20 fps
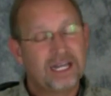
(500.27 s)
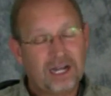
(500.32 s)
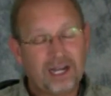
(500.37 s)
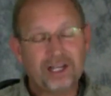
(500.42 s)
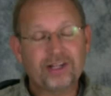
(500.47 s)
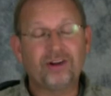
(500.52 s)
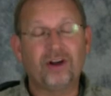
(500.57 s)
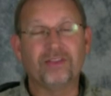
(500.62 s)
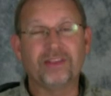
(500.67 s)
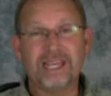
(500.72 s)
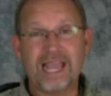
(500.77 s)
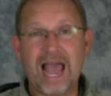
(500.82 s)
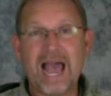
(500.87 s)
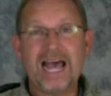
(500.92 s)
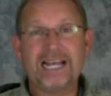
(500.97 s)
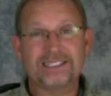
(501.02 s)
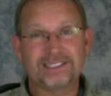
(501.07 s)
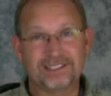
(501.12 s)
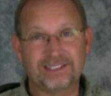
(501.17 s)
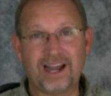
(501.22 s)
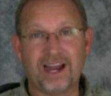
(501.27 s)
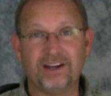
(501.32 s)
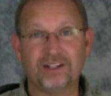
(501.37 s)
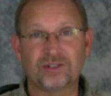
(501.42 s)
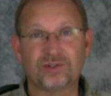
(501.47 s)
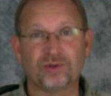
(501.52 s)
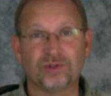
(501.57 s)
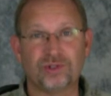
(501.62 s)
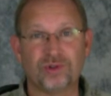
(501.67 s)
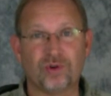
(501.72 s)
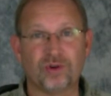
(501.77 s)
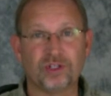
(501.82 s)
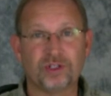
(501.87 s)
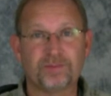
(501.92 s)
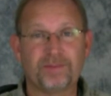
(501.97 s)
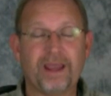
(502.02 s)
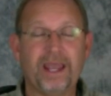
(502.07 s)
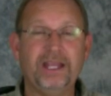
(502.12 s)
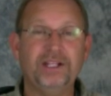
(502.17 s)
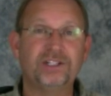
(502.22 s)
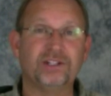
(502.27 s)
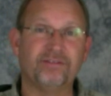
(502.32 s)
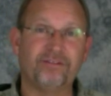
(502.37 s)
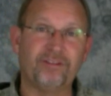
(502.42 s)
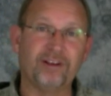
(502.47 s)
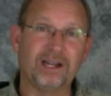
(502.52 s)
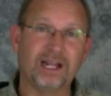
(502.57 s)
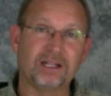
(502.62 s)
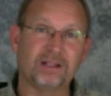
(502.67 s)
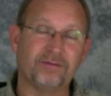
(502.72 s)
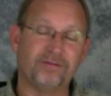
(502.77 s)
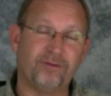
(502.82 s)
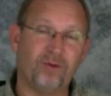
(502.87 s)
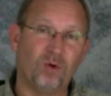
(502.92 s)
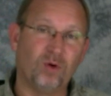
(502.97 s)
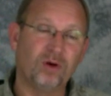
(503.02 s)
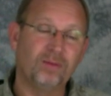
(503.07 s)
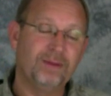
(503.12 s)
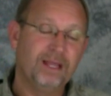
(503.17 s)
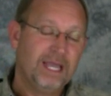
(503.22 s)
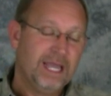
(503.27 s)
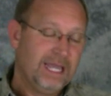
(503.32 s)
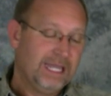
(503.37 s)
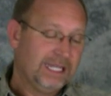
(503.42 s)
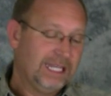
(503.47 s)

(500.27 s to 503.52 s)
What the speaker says: Click on the Ask Dinosaur George page and fill out the form.